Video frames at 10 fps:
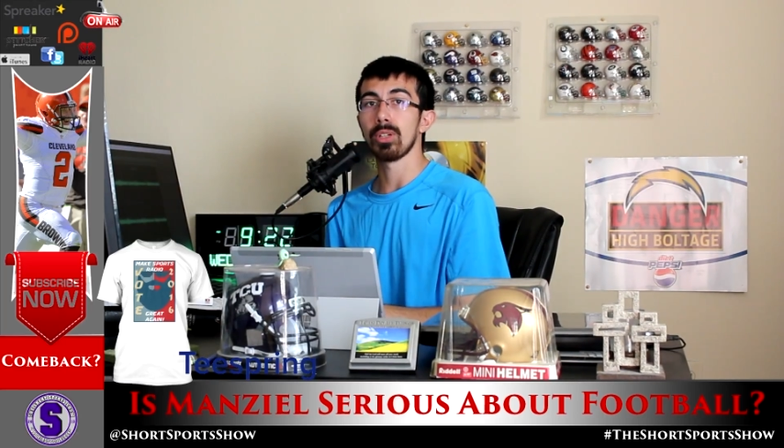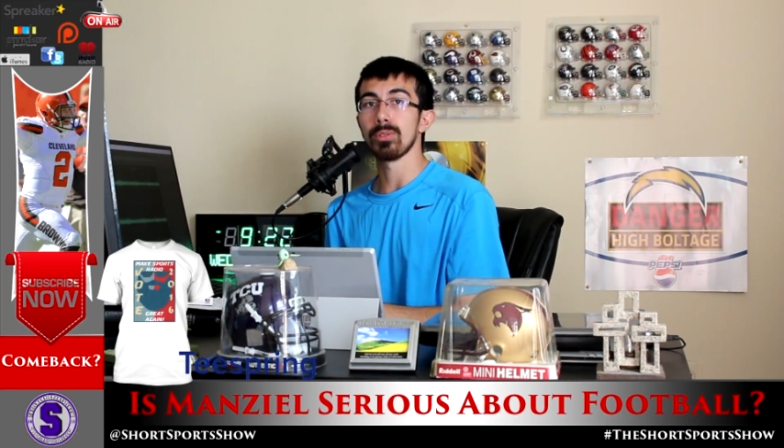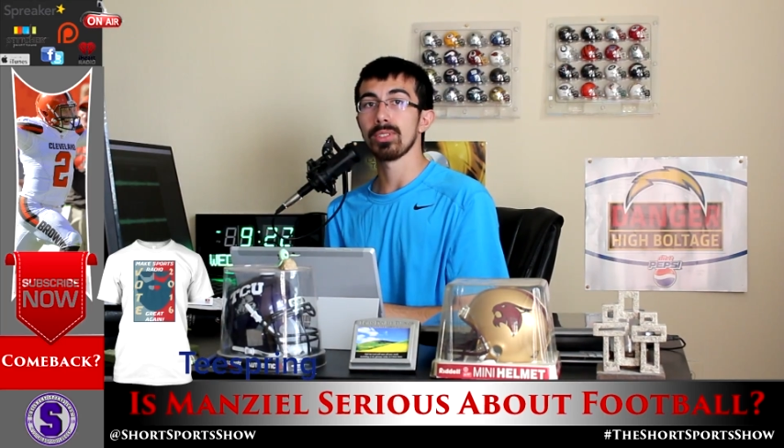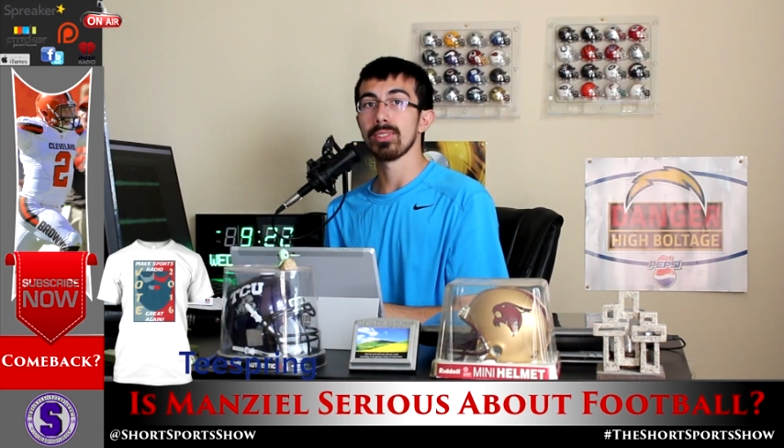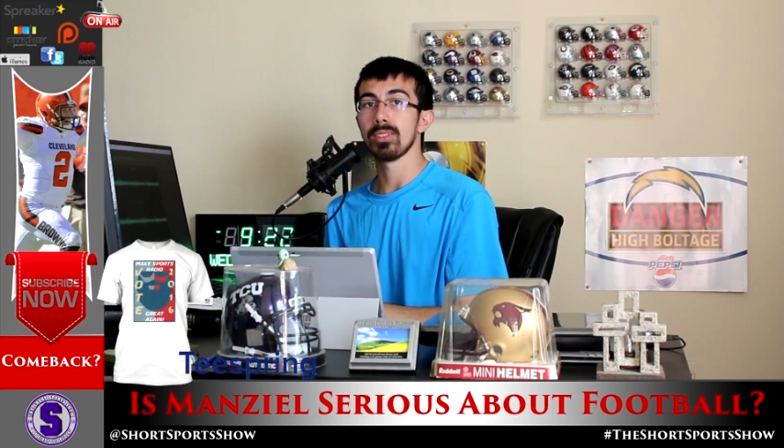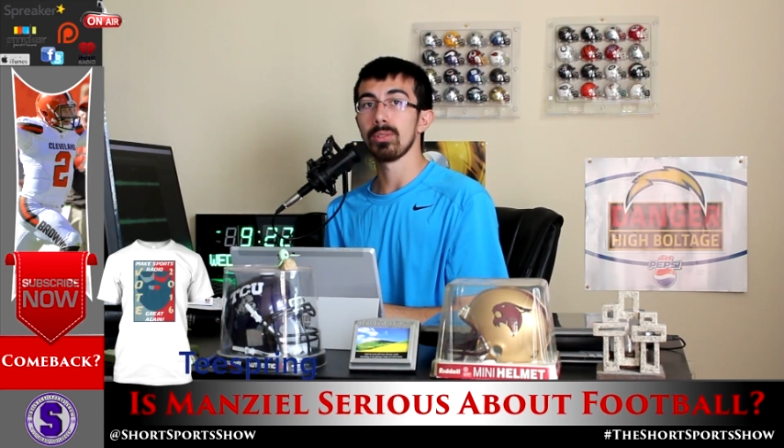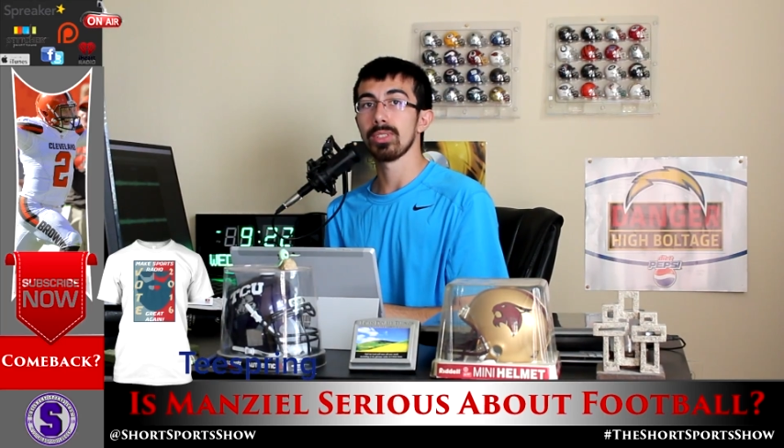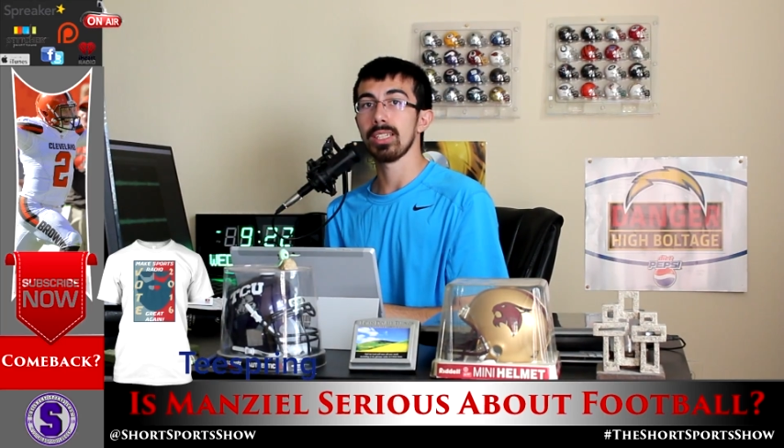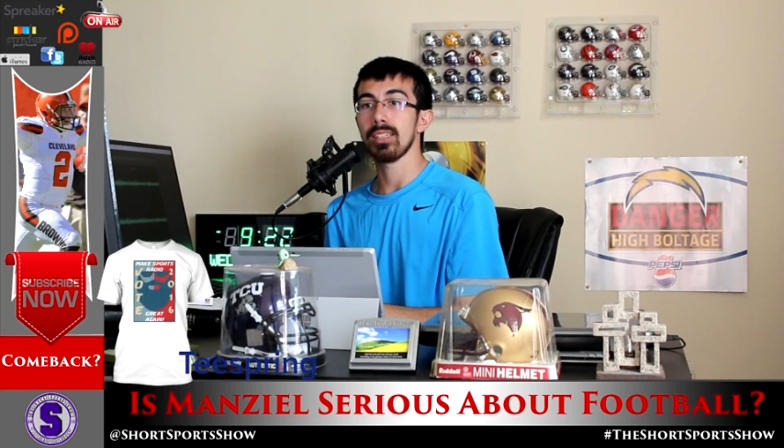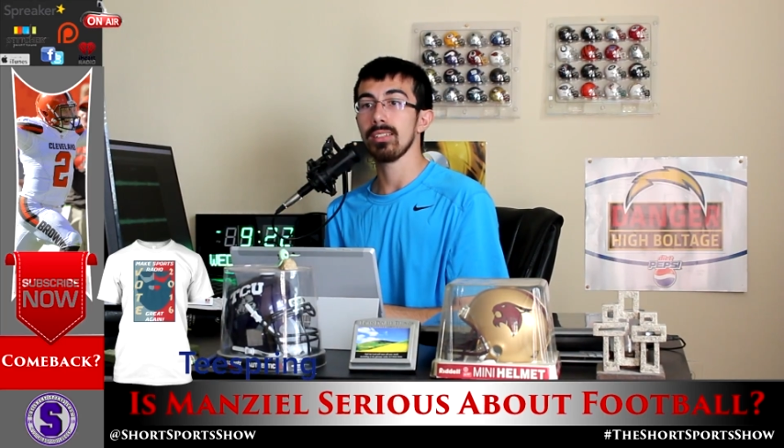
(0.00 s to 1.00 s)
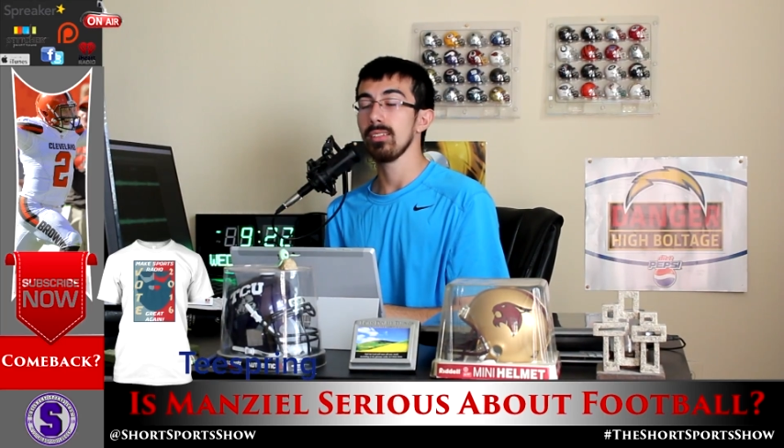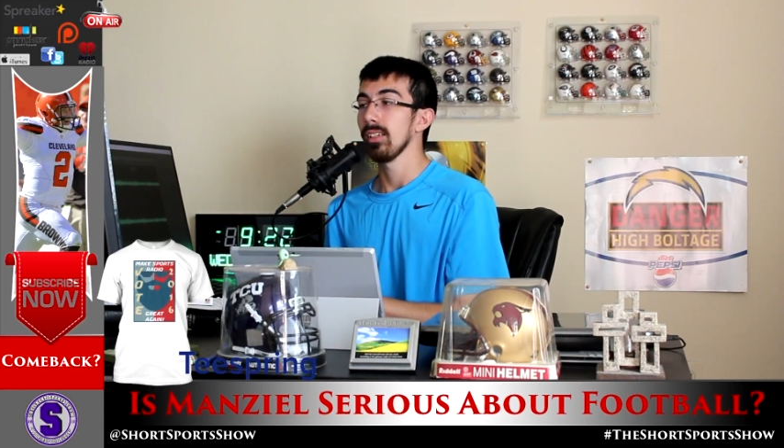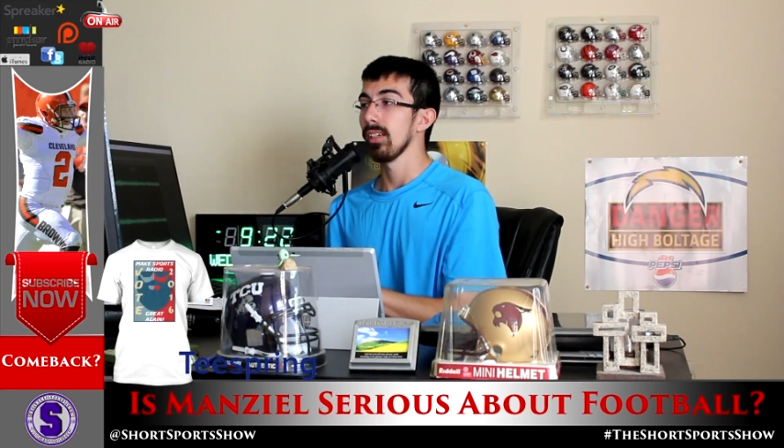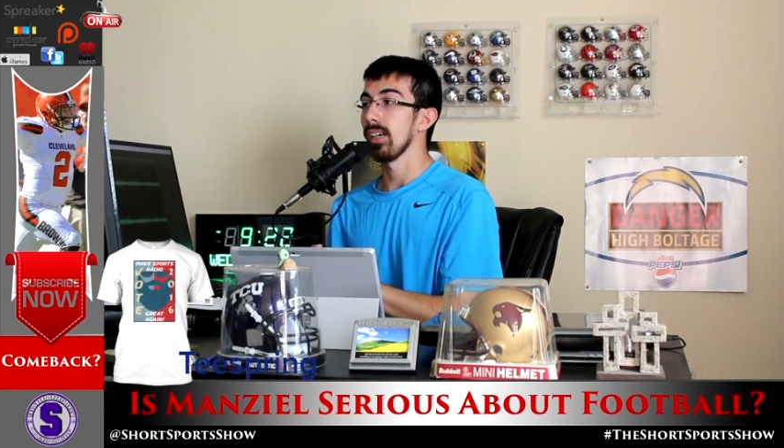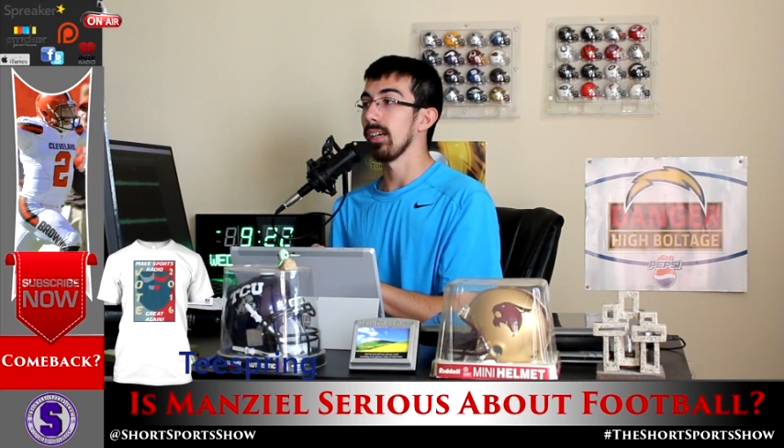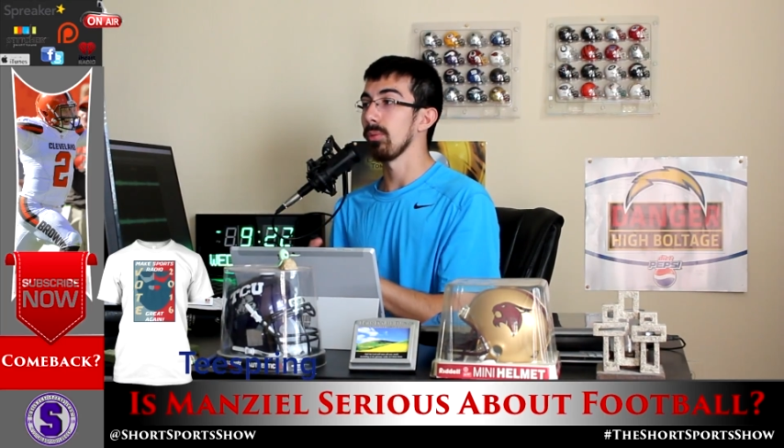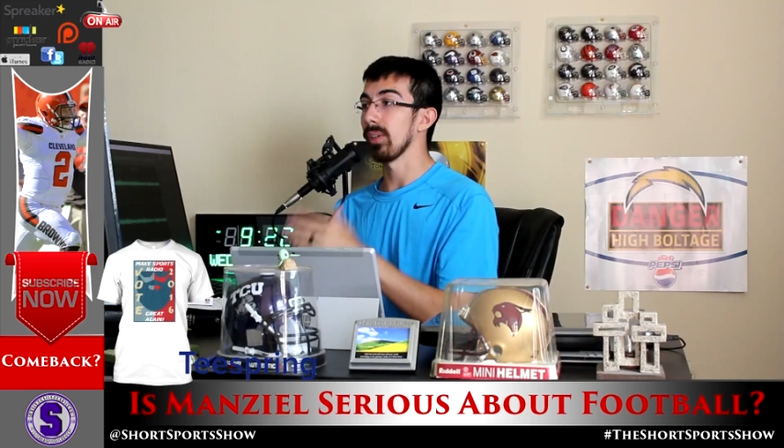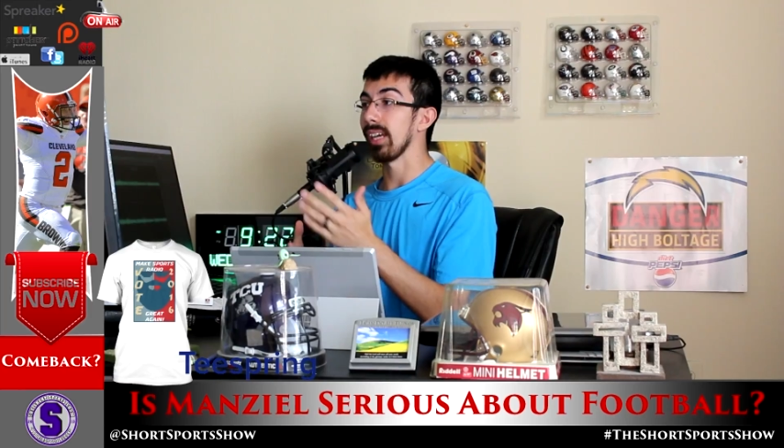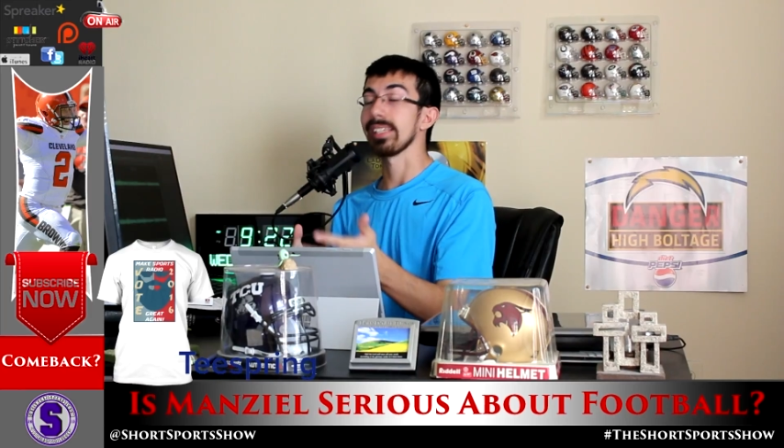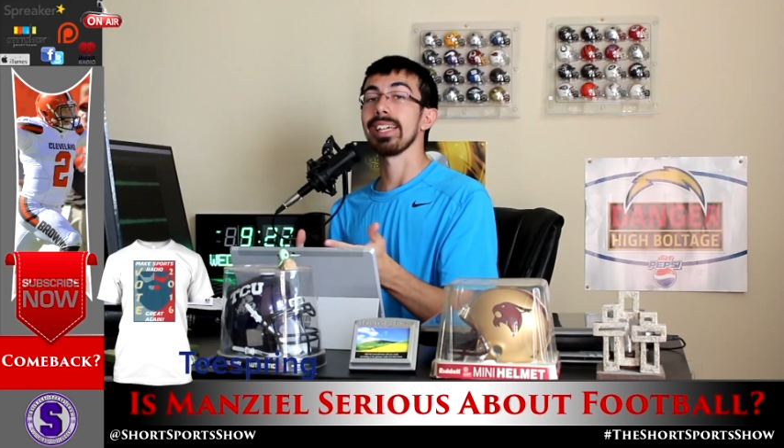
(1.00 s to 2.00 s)
Coaches Association
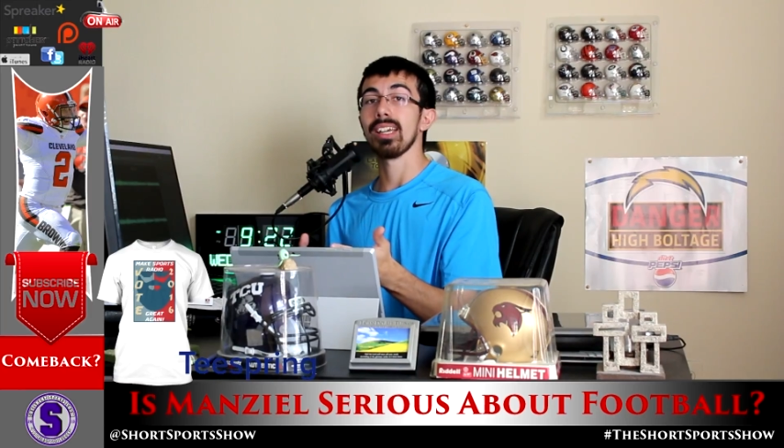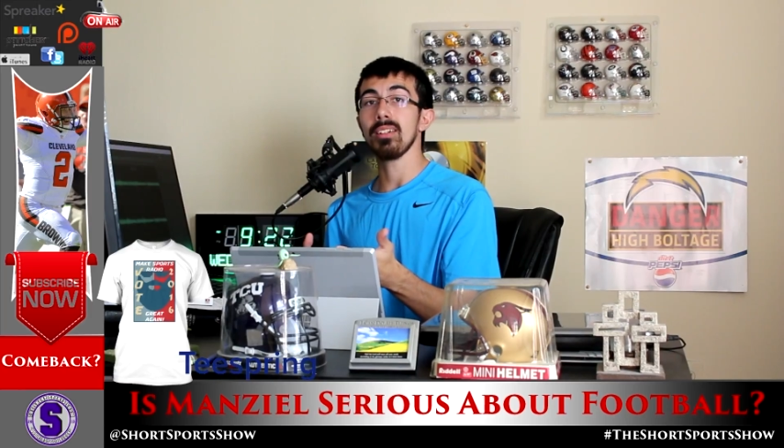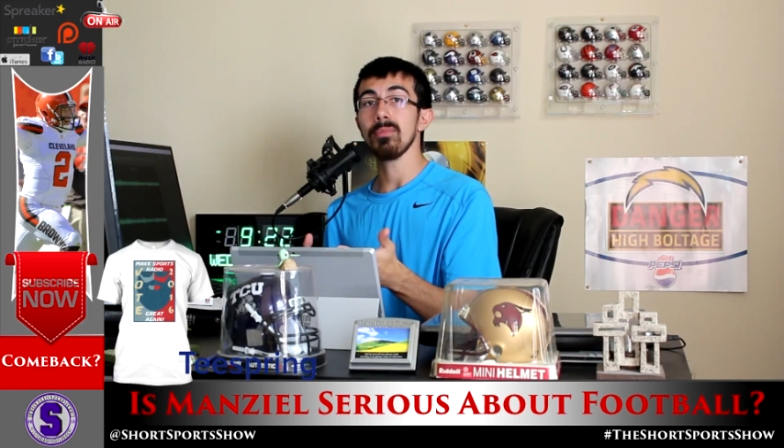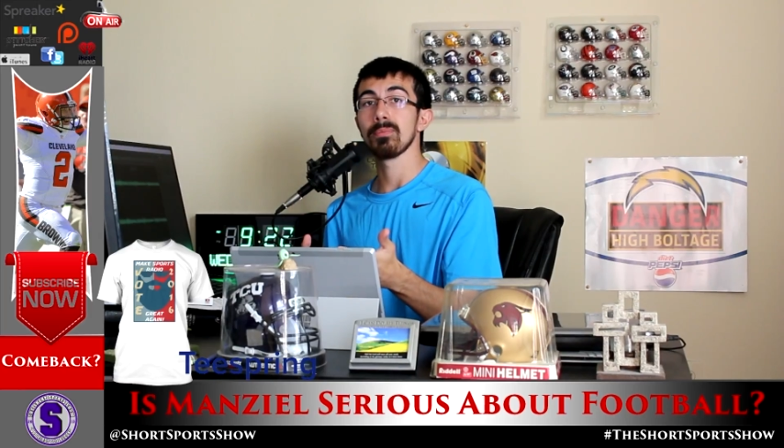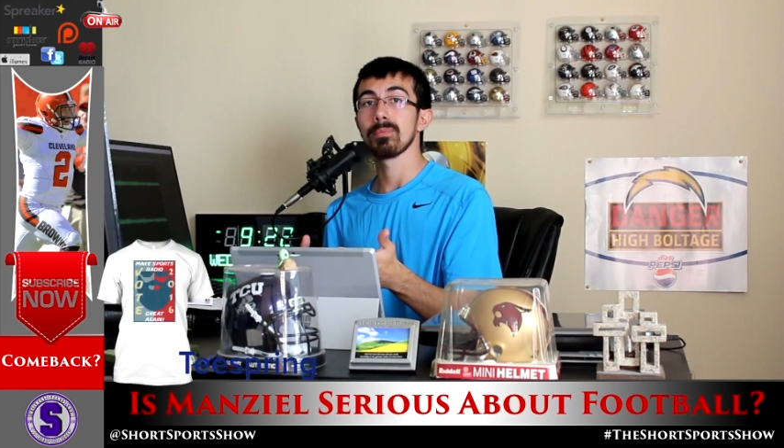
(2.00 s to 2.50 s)
when I can.